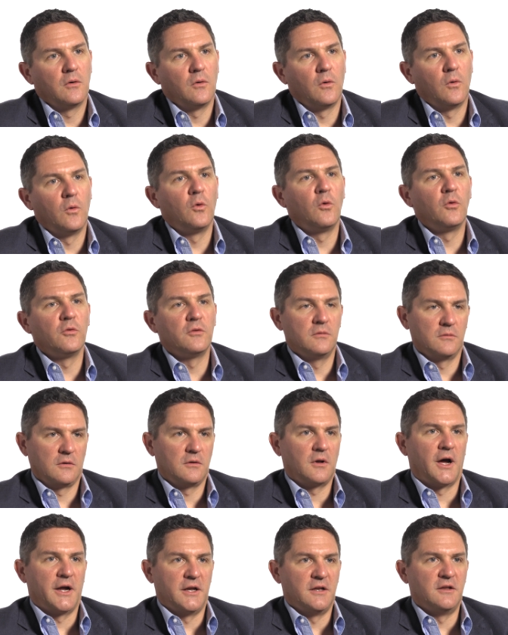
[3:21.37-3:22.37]
old
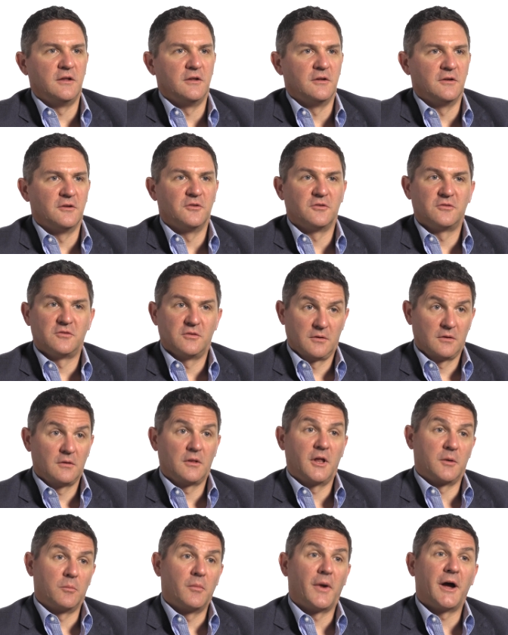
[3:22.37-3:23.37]
ideas
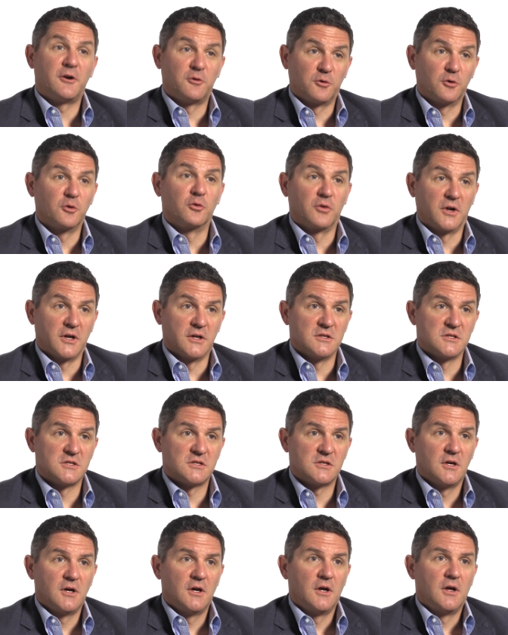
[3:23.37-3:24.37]
like
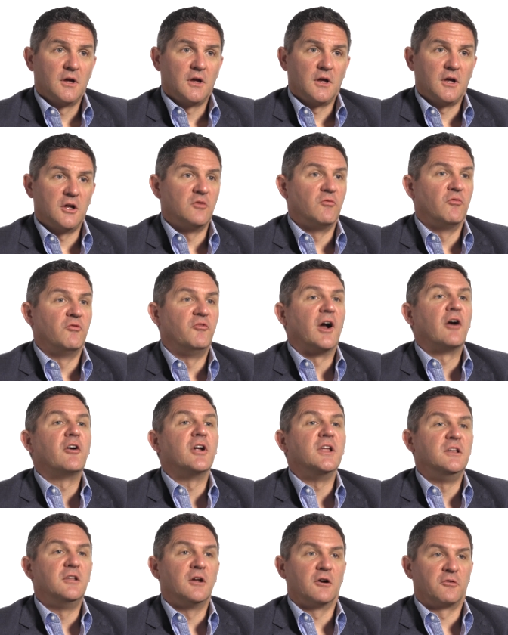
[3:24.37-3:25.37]
microgrids in
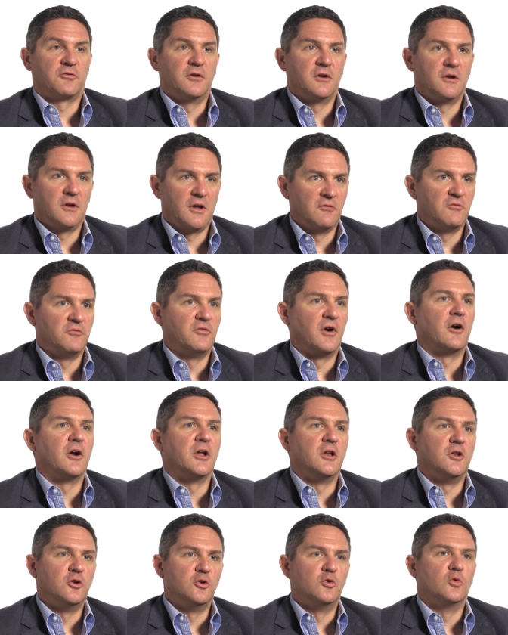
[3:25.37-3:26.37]
very different and
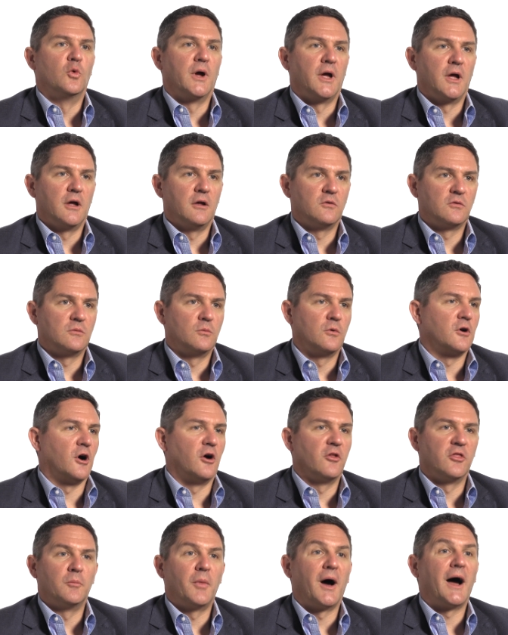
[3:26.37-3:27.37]
very new ways. We'll
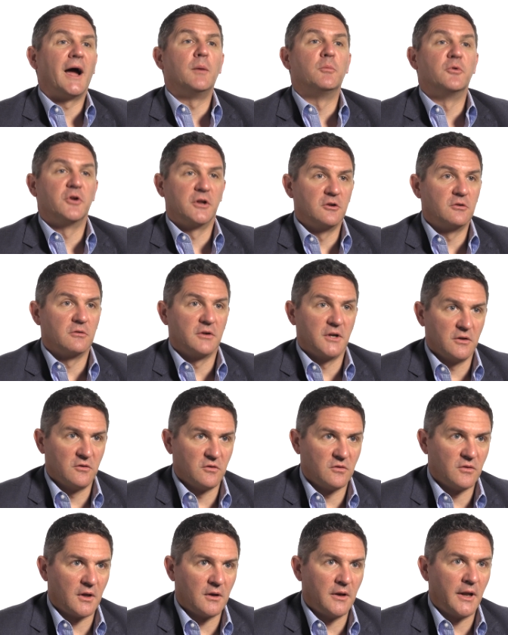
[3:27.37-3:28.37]
call them hybrid
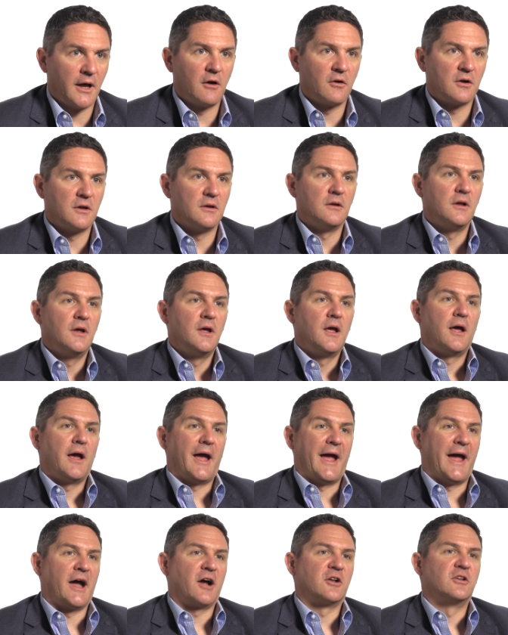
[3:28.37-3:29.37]
grids that now can
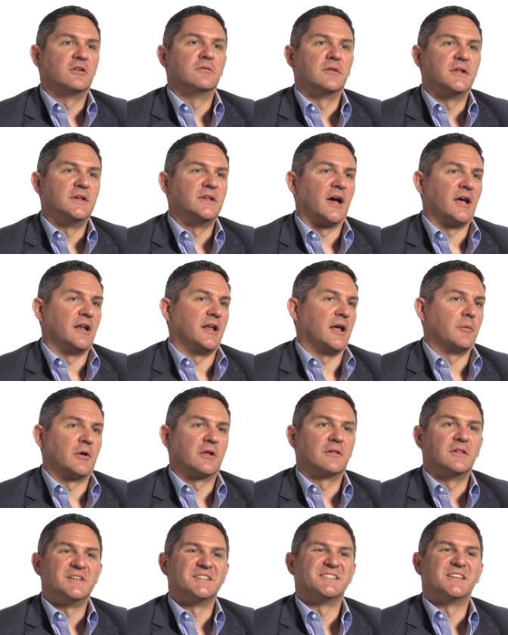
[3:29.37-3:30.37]
actively
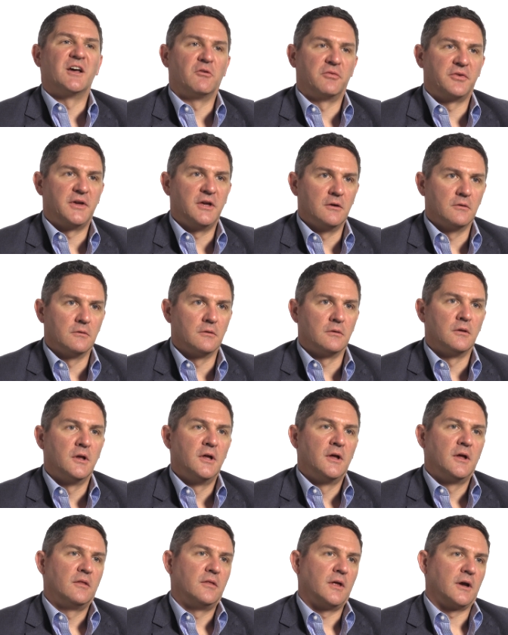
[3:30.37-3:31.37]
dynamically self-heal,
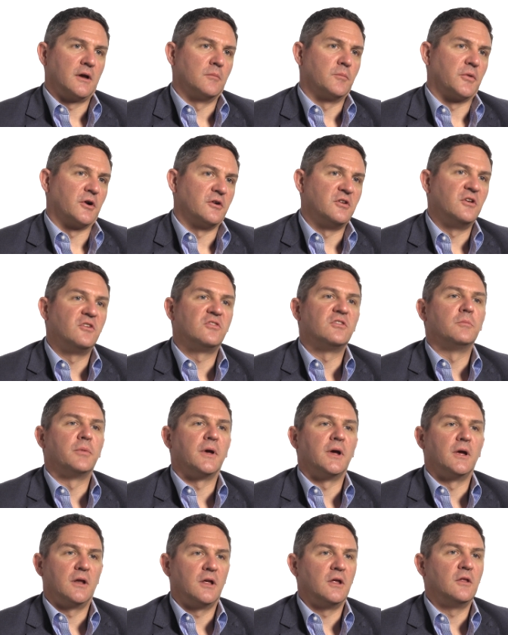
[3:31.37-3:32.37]
that can
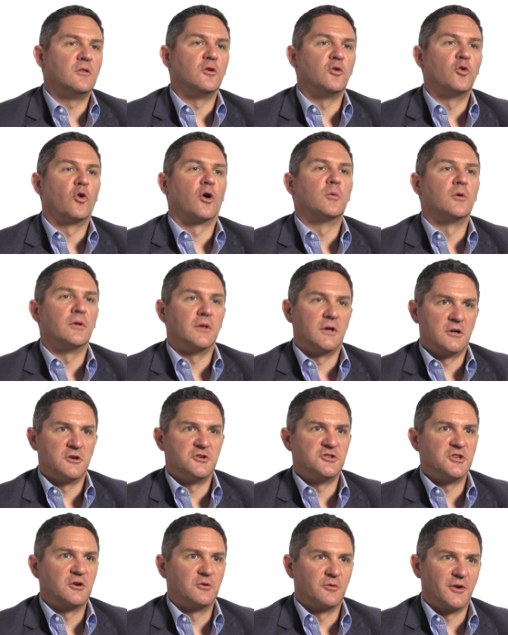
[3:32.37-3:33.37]
participate in the normal
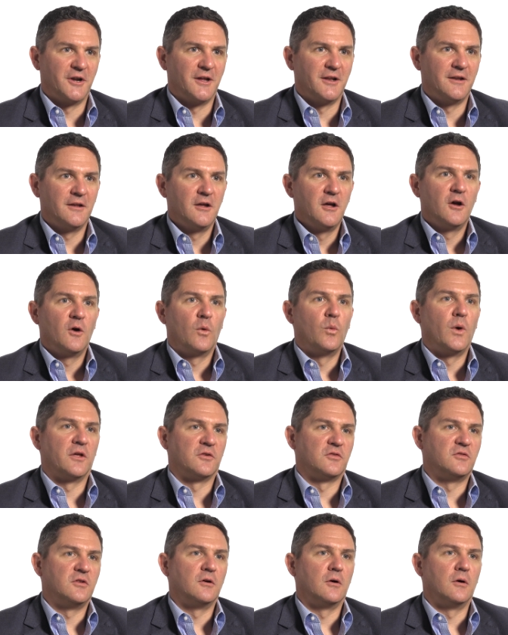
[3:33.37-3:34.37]
energy grid while
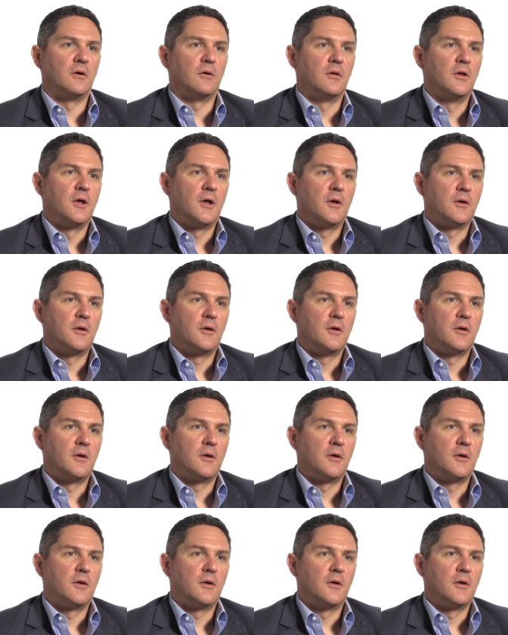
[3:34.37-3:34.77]
still